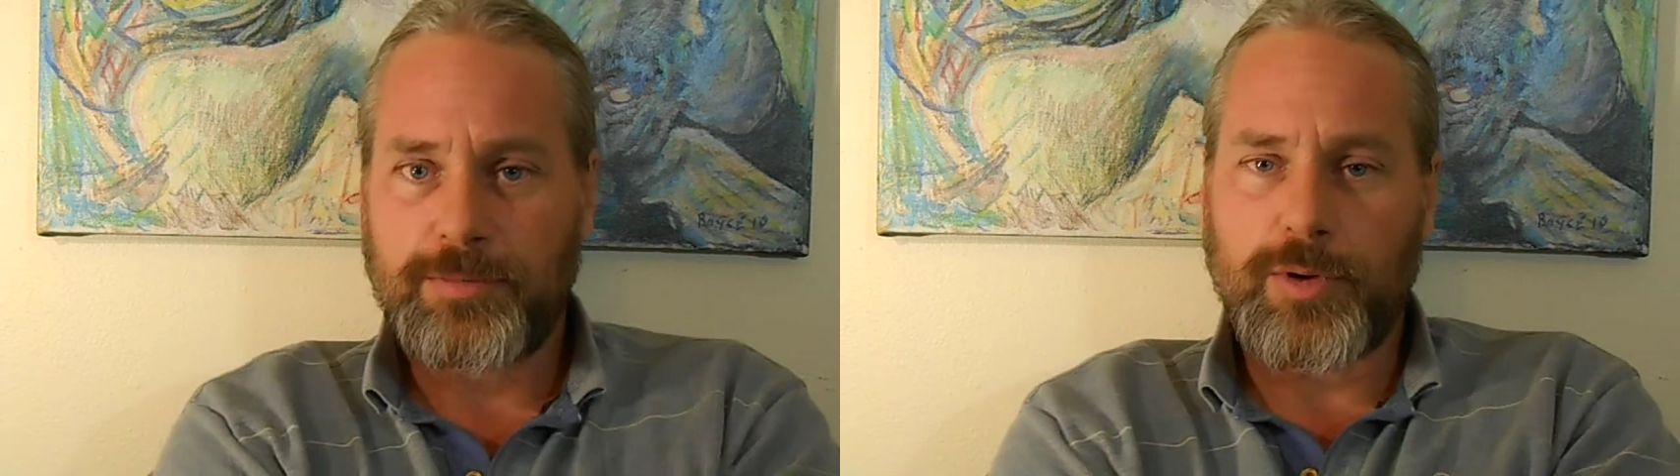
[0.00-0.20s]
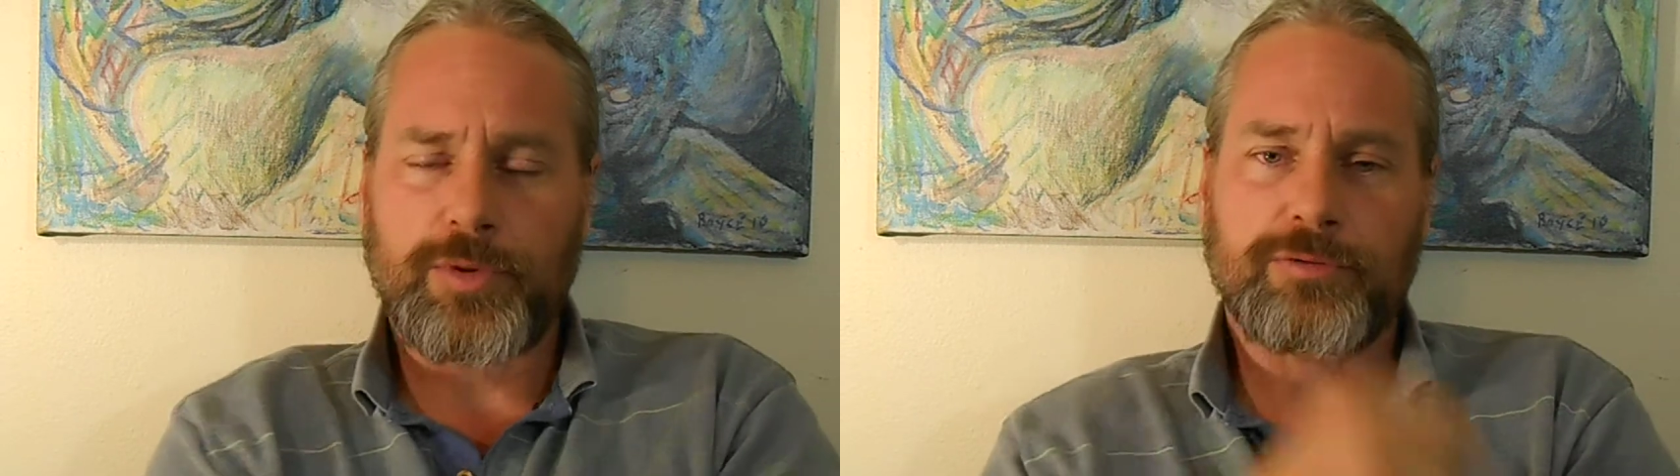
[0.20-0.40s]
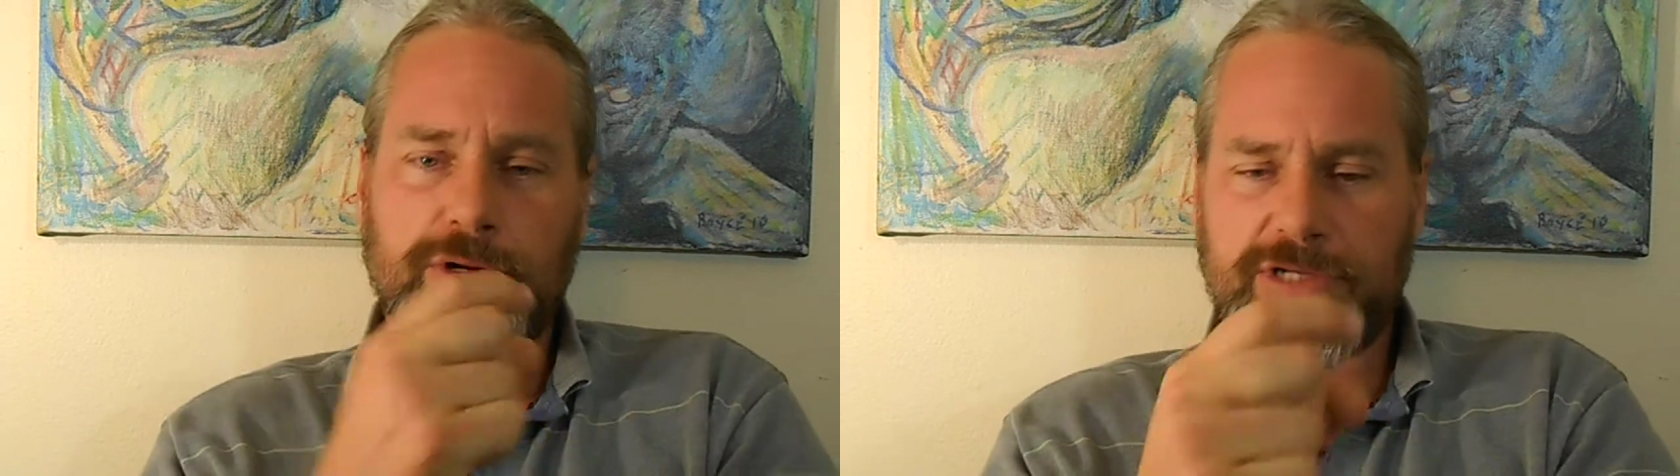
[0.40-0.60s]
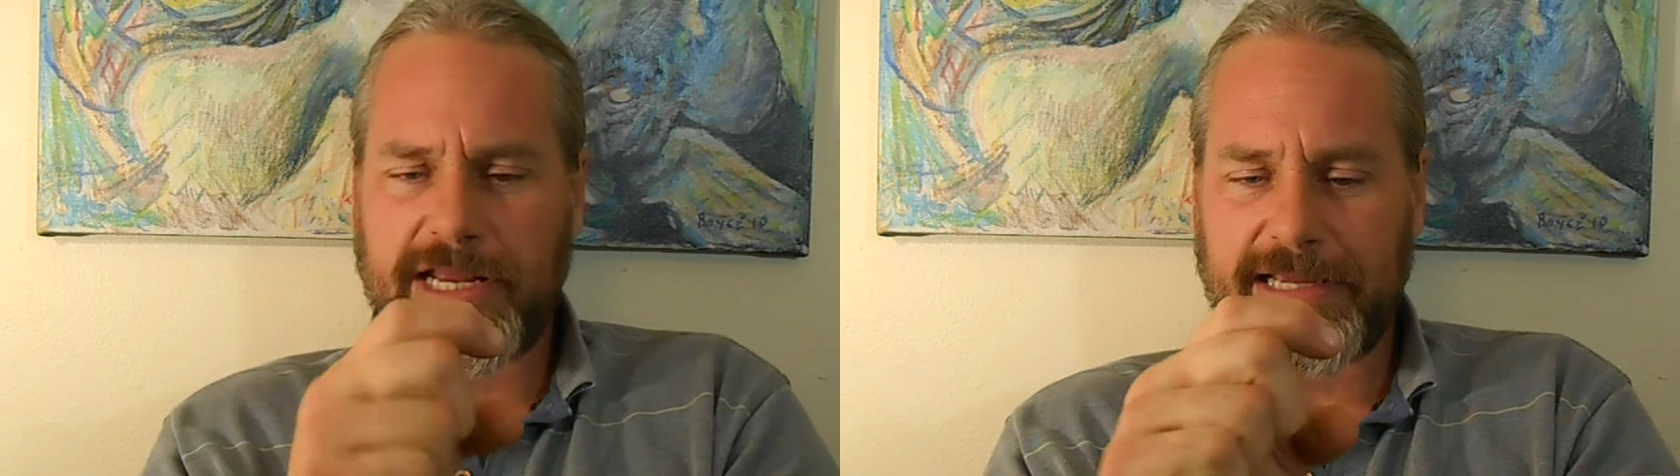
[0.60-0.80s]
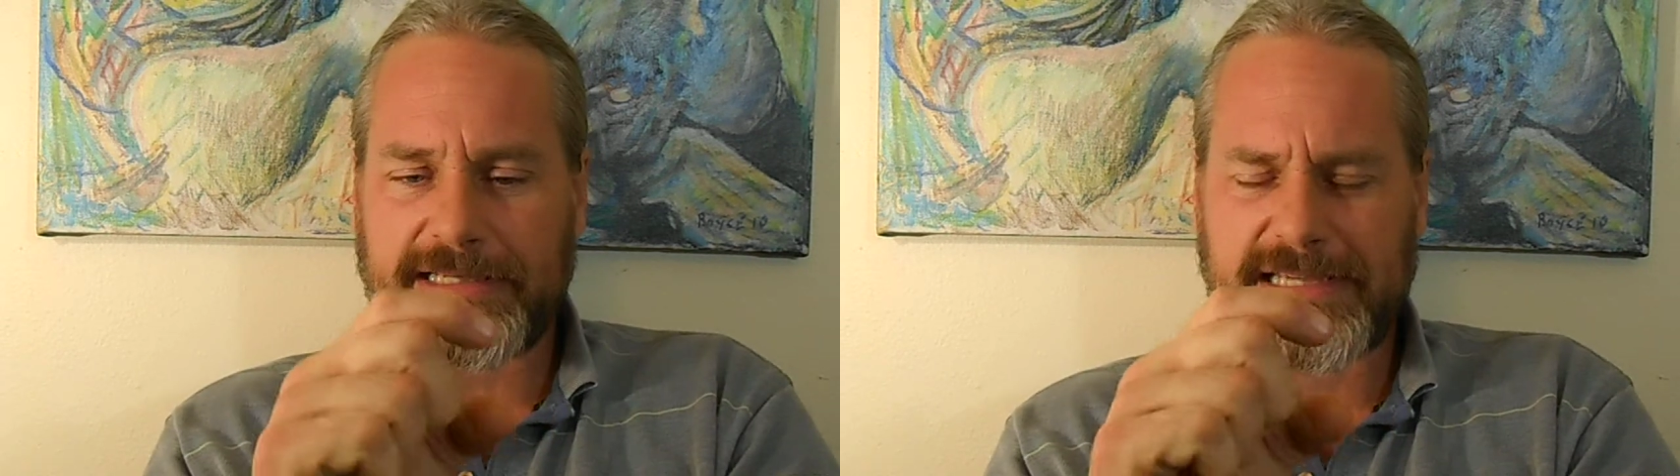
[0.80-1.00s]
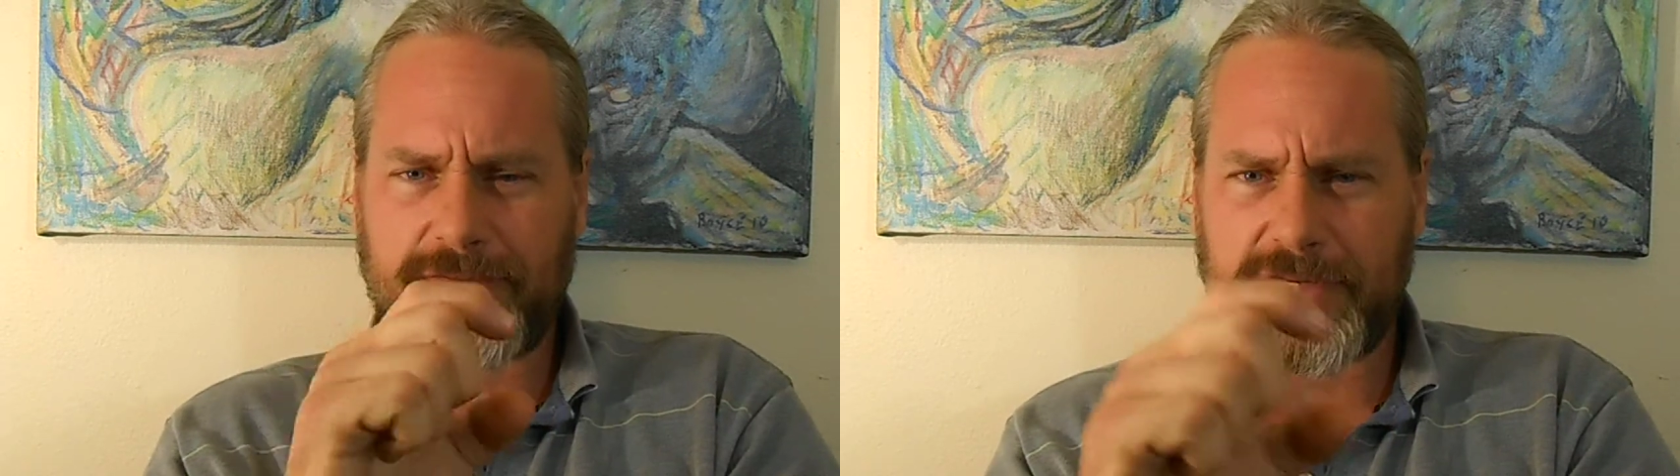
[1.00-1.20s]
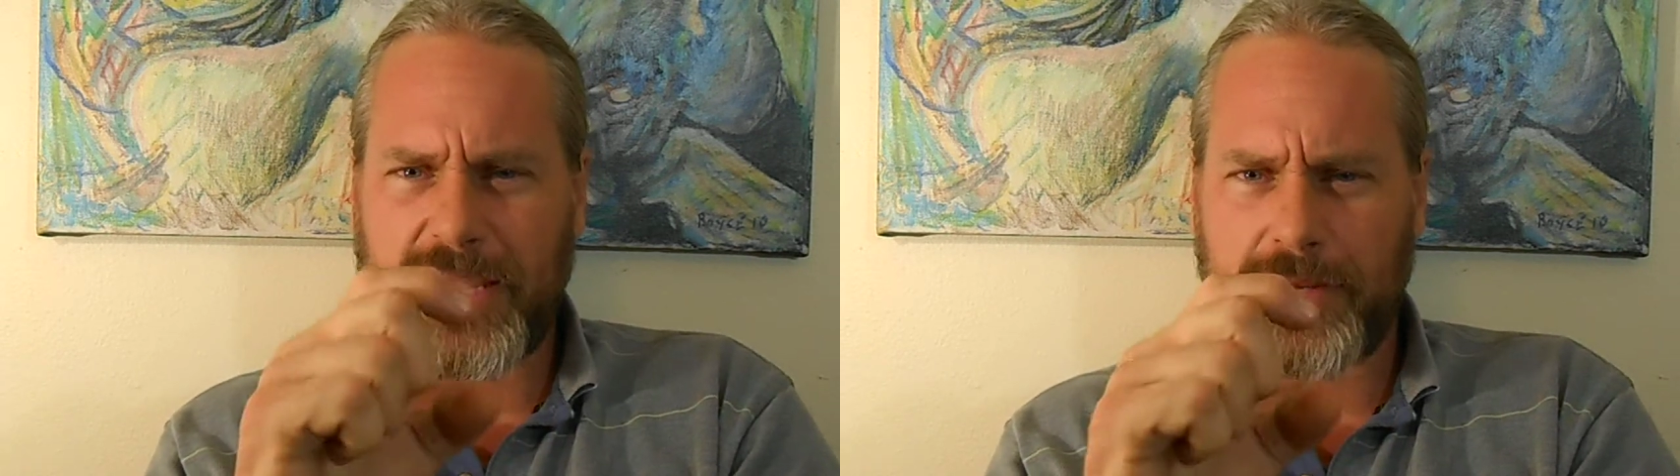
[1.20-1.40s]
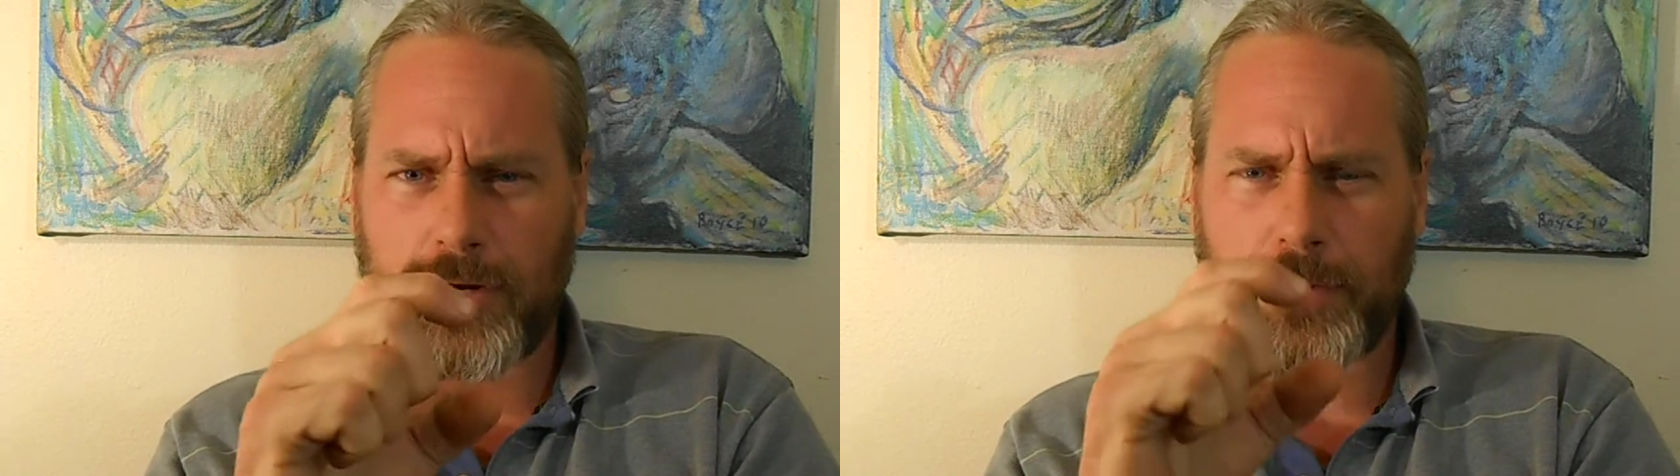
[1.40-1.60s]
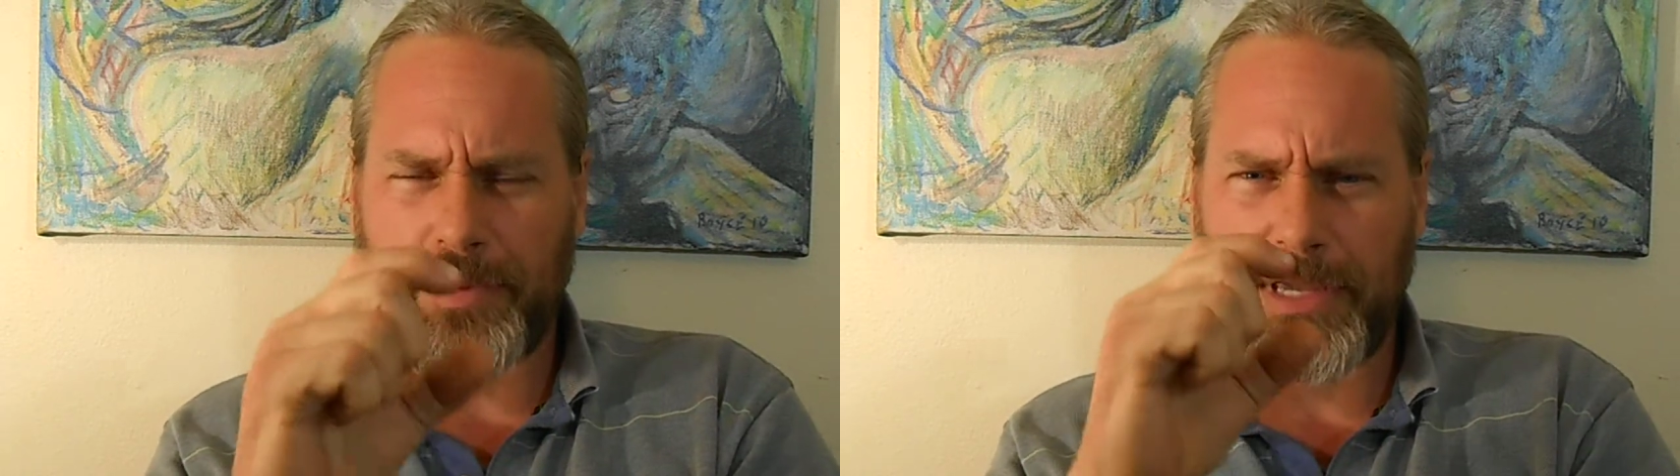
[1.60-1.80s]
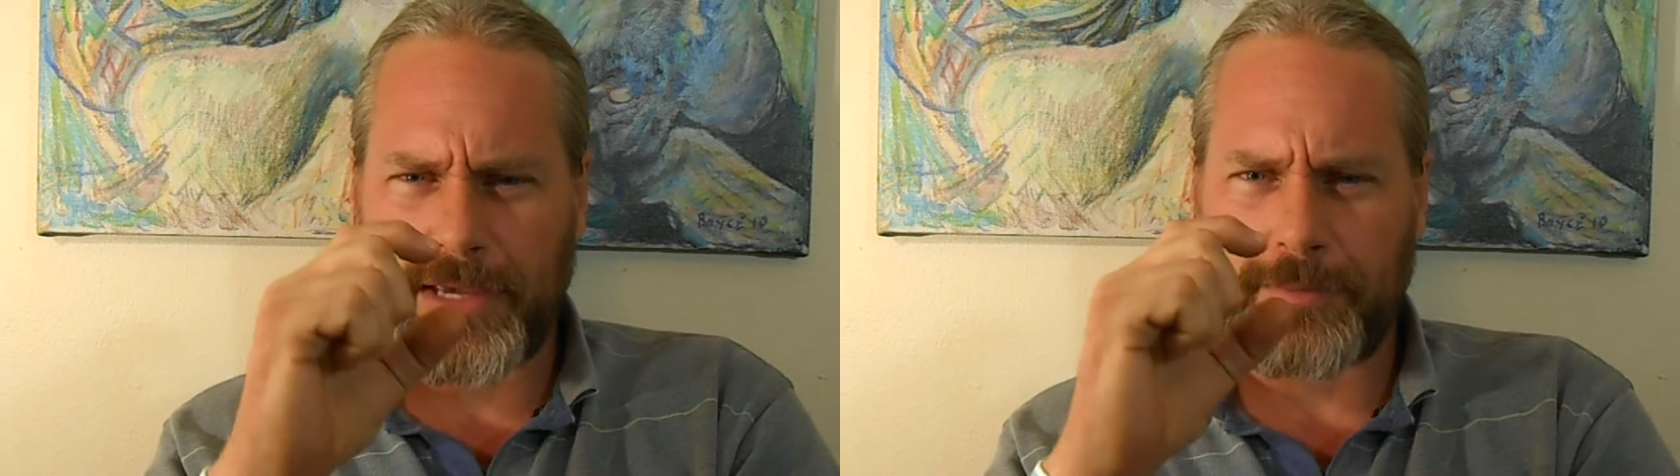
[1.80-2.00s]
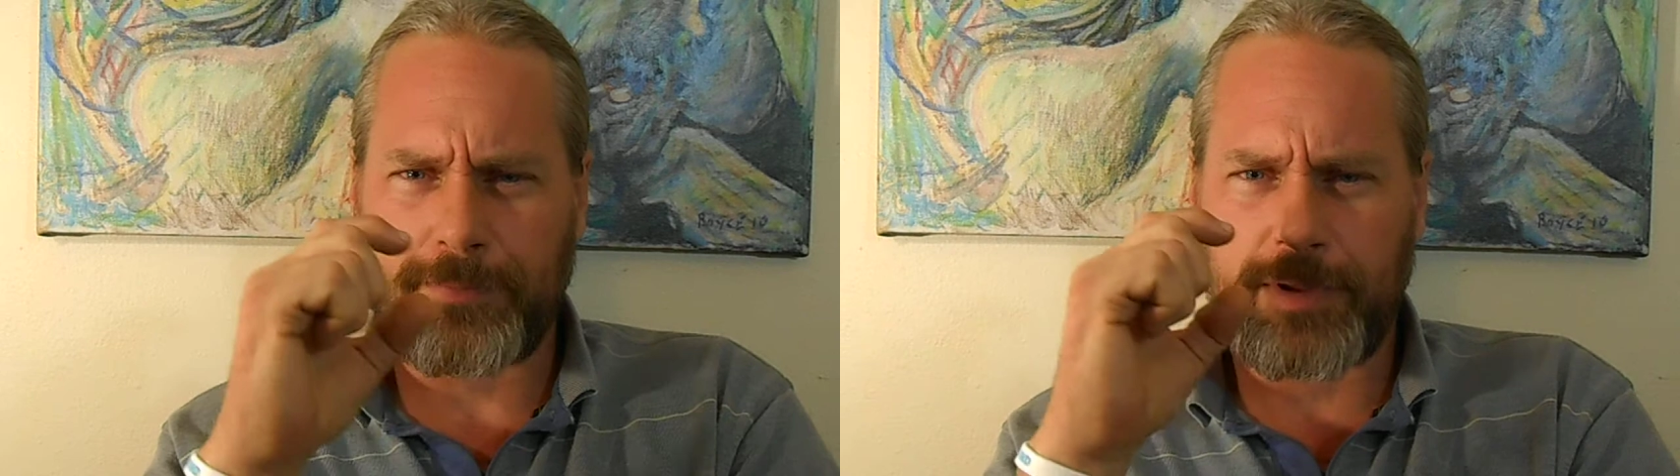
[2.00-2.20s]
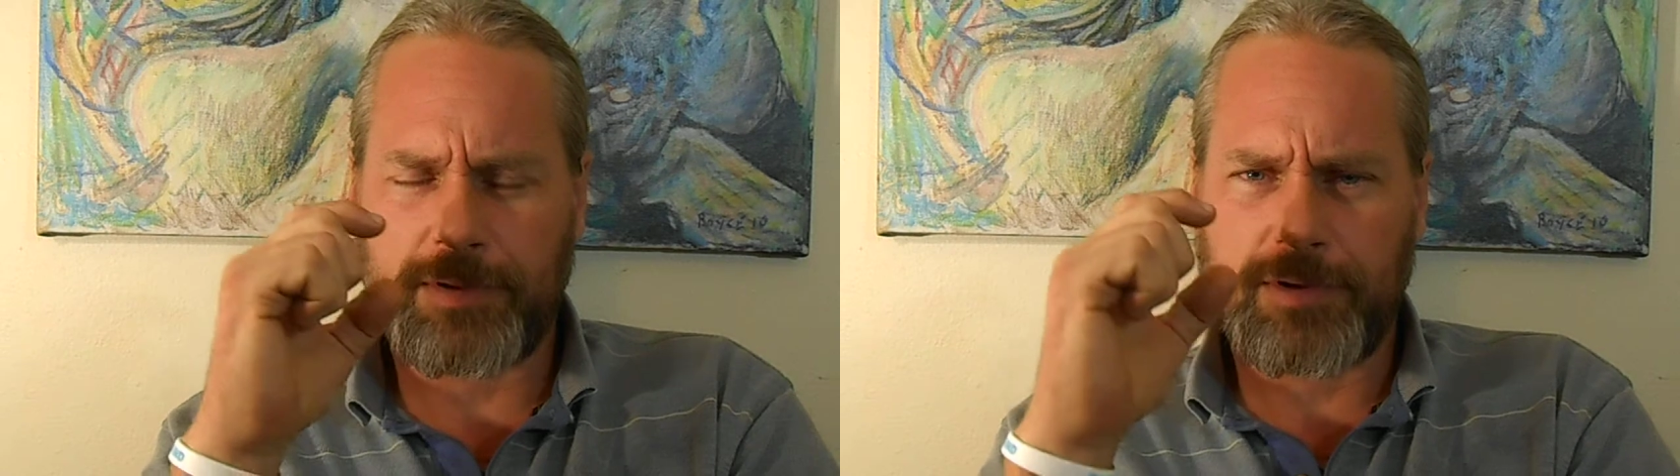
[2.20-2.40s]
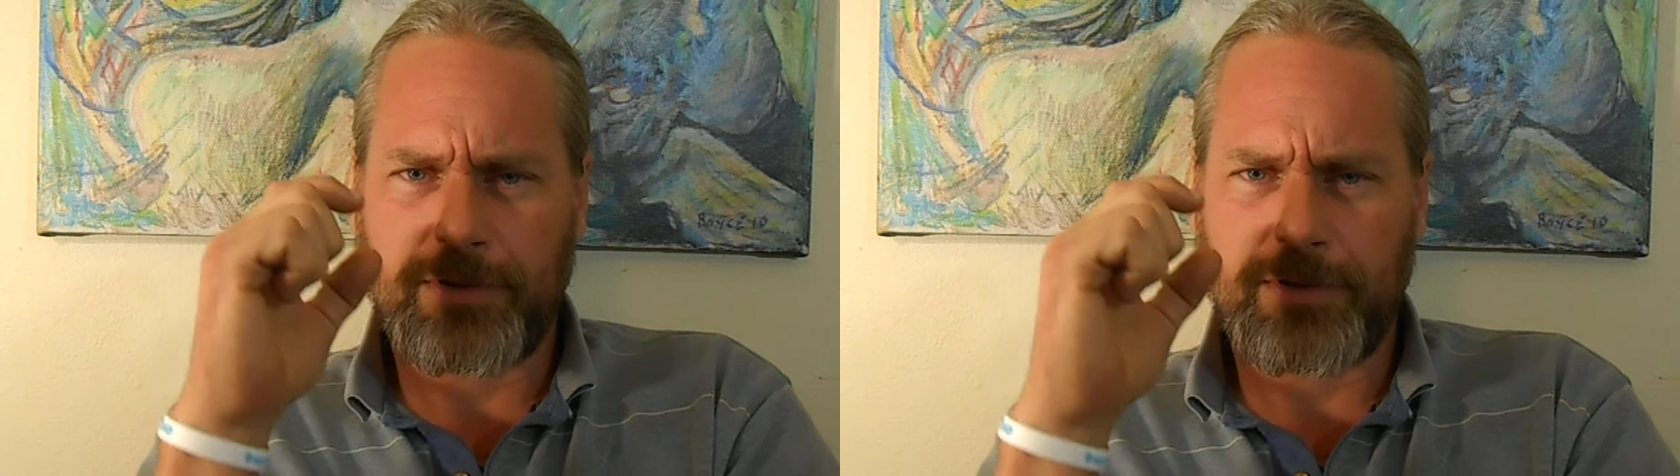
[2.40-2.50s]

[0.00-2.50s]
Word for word: but when rotating a 78 RPM